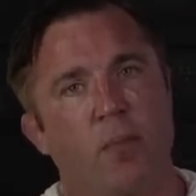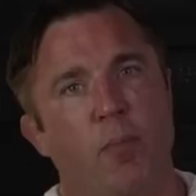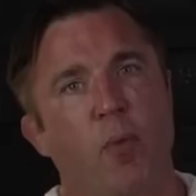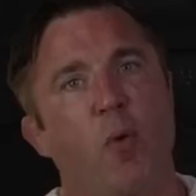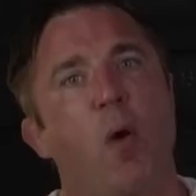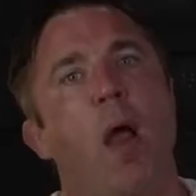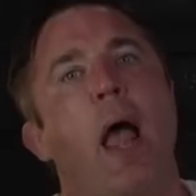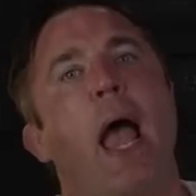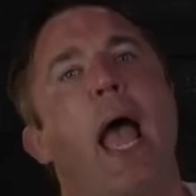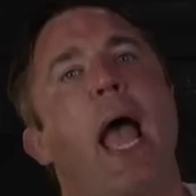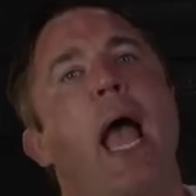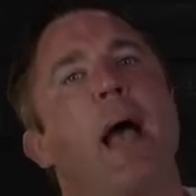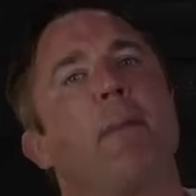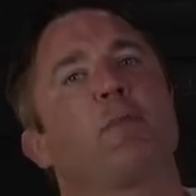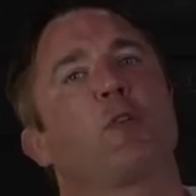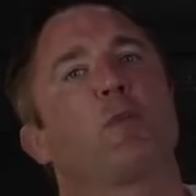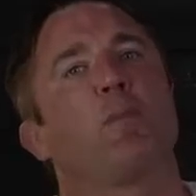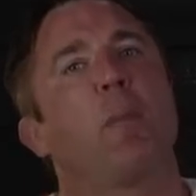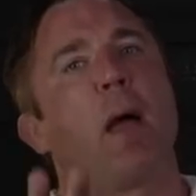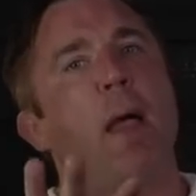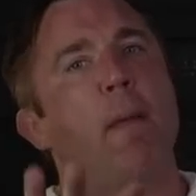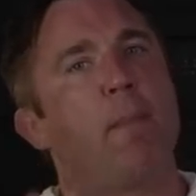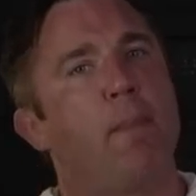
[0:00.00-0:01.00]

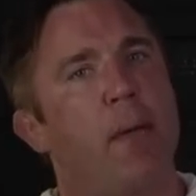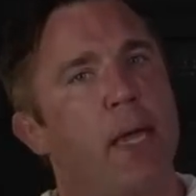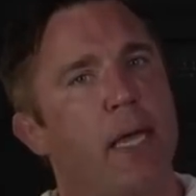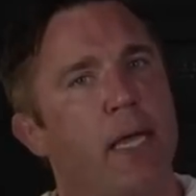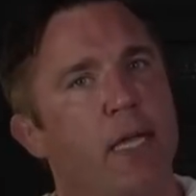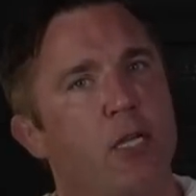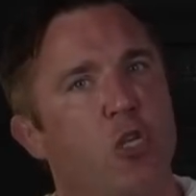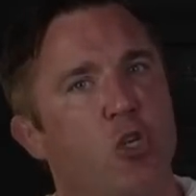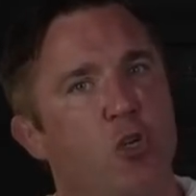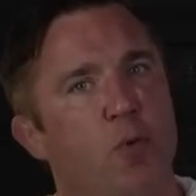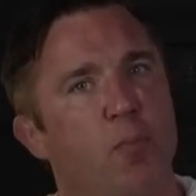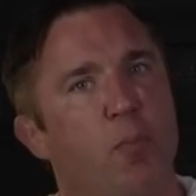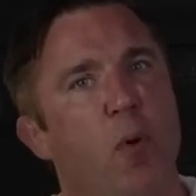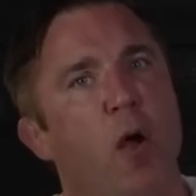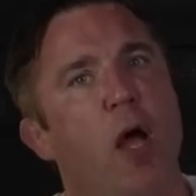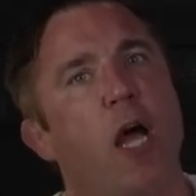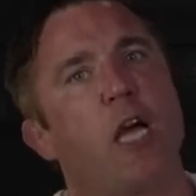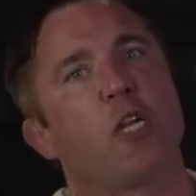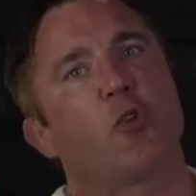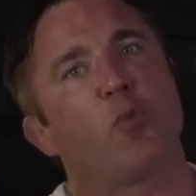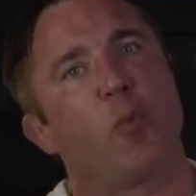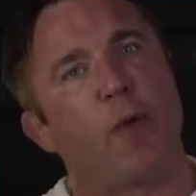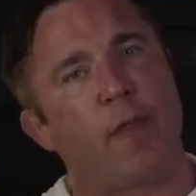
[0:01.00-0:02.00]
Perhaps my biggest
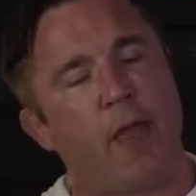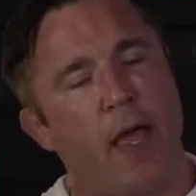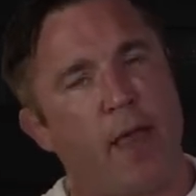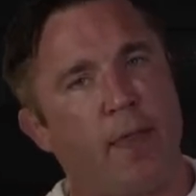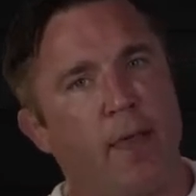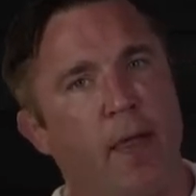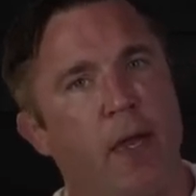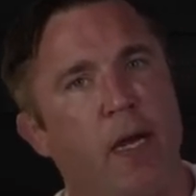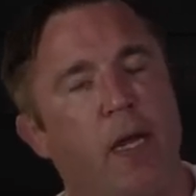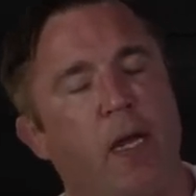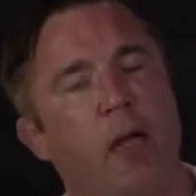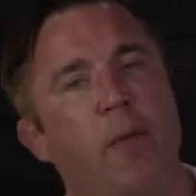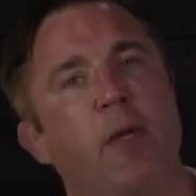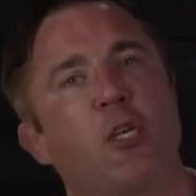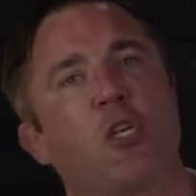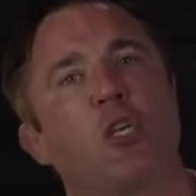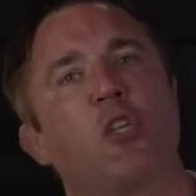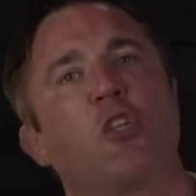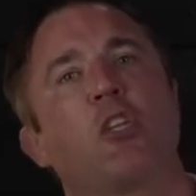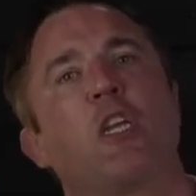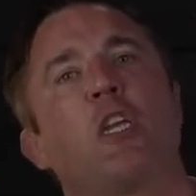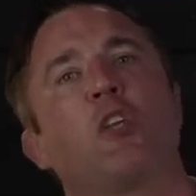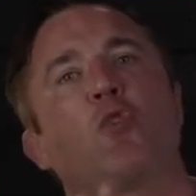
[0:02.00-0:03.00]
surprise with athletic
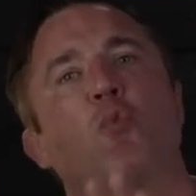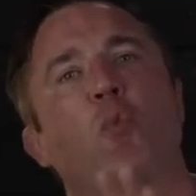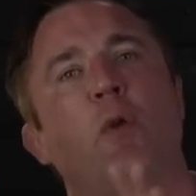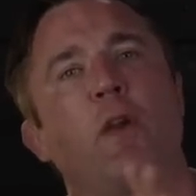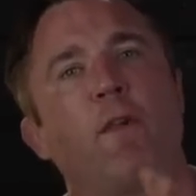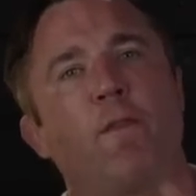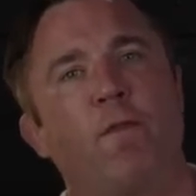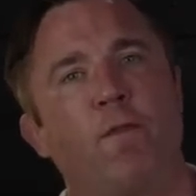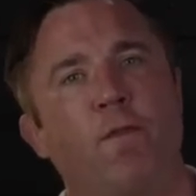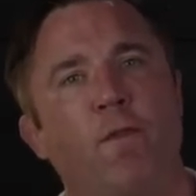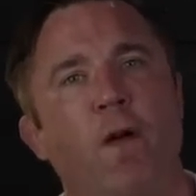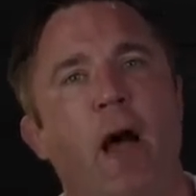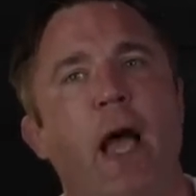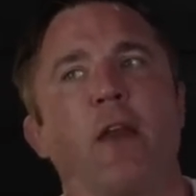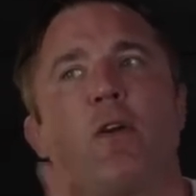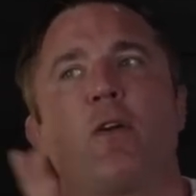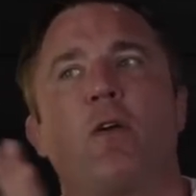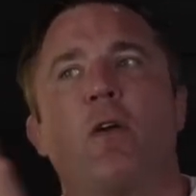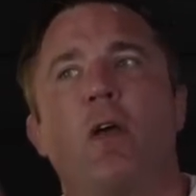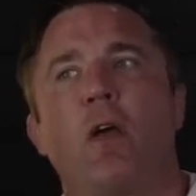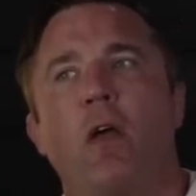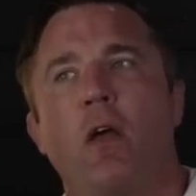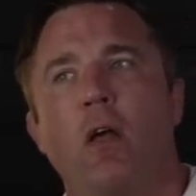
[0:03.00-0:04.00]
commissions is when a
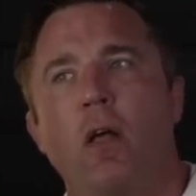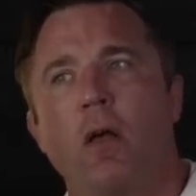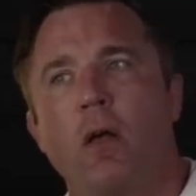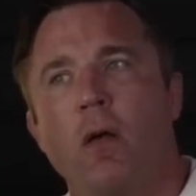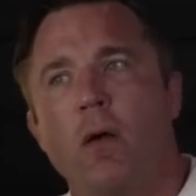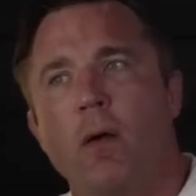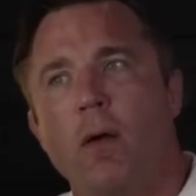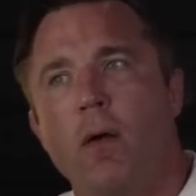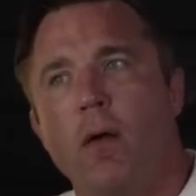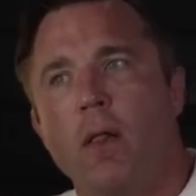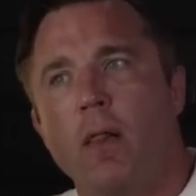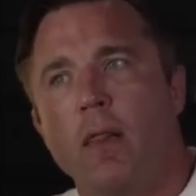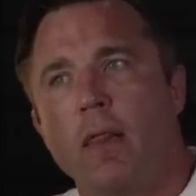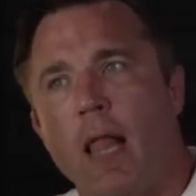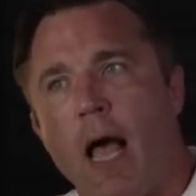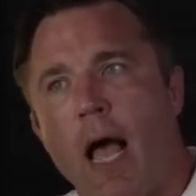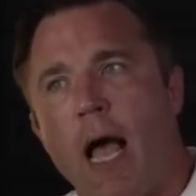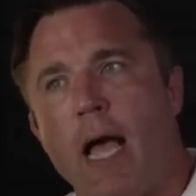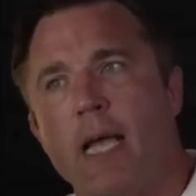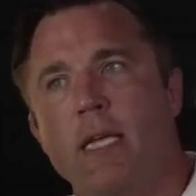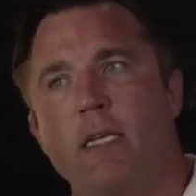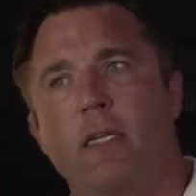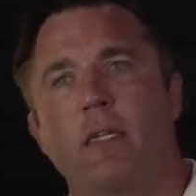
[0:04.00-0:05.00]
fighter
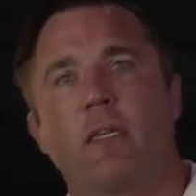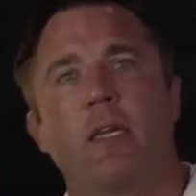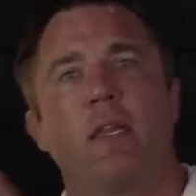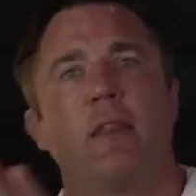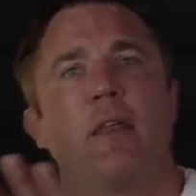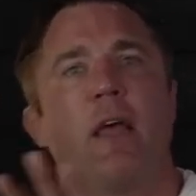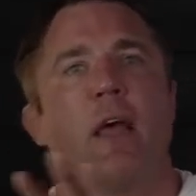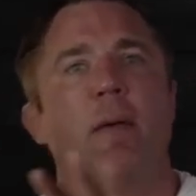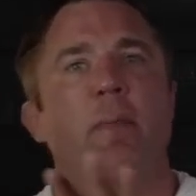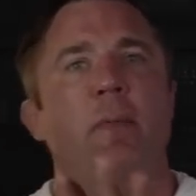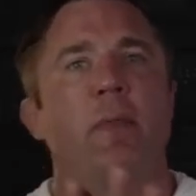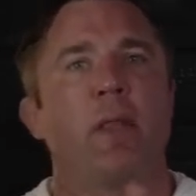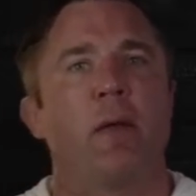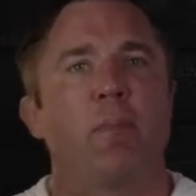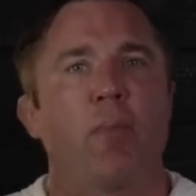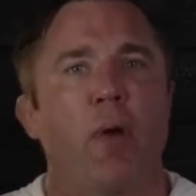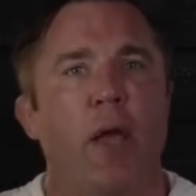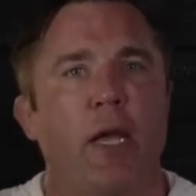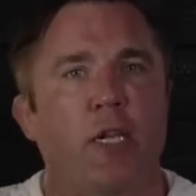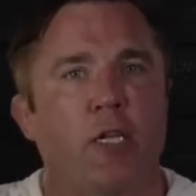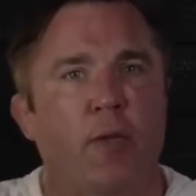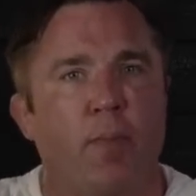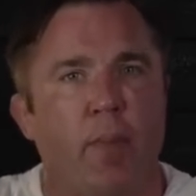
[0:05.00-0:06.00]
lies to them and then
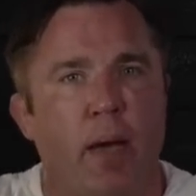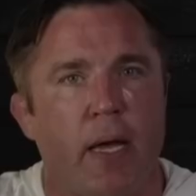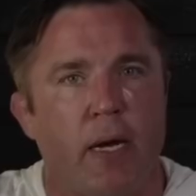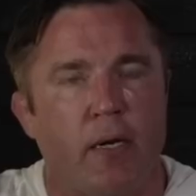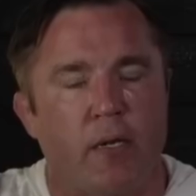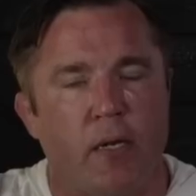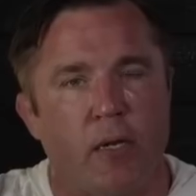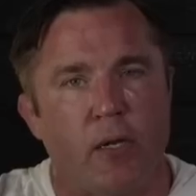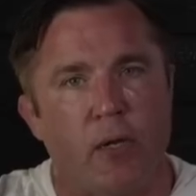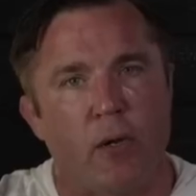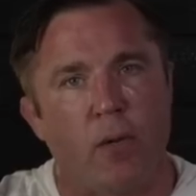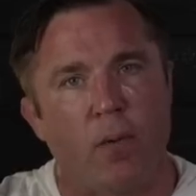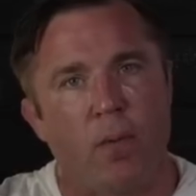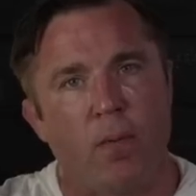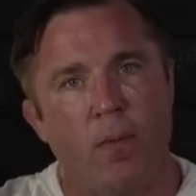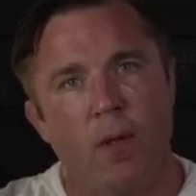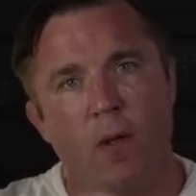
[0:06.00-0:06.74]
brags about it to you.